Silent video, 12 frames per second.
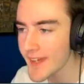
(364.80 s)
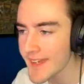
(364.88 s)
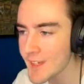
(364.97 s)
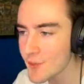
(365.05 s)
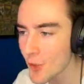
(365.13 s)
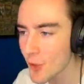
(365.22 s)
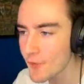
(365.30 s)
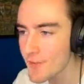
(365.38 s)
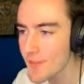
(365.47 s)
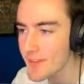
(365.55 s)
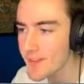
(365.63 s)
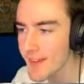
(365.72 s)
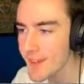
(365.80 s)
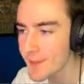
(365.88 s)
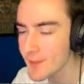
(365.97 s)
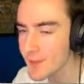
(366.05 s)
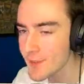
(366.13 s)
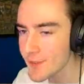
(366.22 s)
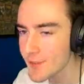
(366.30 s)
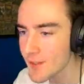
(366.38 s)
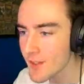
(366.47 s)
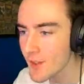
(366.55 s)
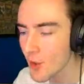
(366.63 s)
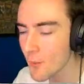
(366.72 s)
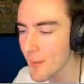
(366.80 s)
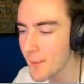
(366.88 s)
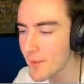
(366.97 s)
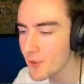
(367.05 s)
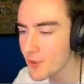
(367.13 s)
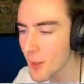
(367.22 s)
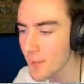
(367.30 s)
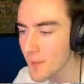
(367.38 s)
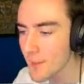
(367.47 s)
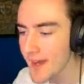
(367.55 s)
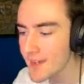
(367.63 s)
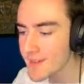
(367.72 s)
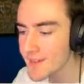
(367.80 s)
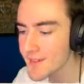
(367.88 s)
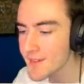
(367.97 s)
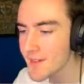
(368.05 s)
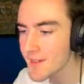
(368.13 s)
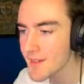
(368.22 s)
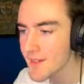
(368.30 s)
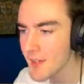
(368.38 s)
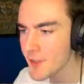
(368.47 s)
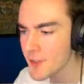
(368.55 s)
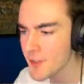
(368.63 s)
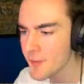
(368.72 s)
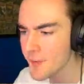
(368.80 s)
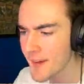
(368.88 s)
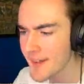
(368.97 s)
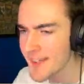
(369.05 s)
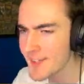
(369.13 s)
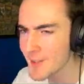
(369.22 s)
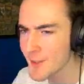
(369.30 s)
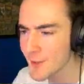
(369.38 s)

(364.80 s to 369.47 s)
he's over these hills or maybe on top of the mountain. He's got this funky looking